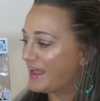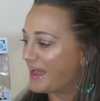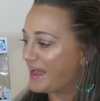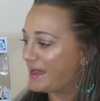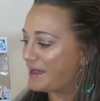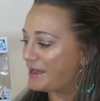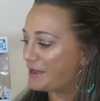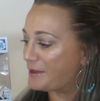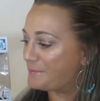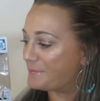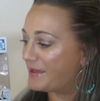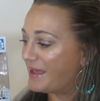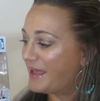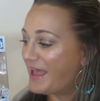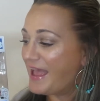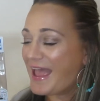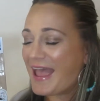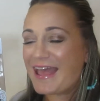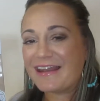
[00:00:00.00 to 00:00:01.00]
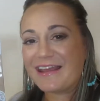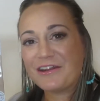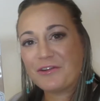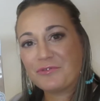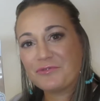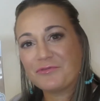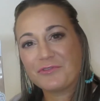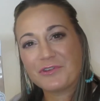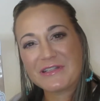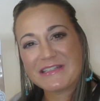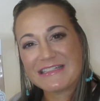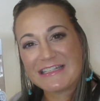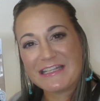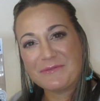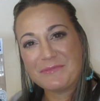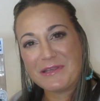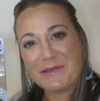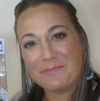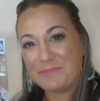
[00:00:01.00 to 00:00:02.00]
And I don't
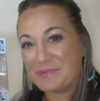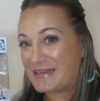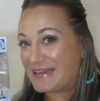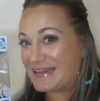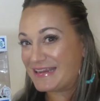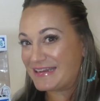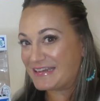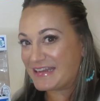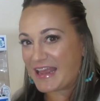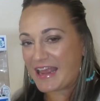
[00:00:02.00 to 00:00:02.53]
foresee me being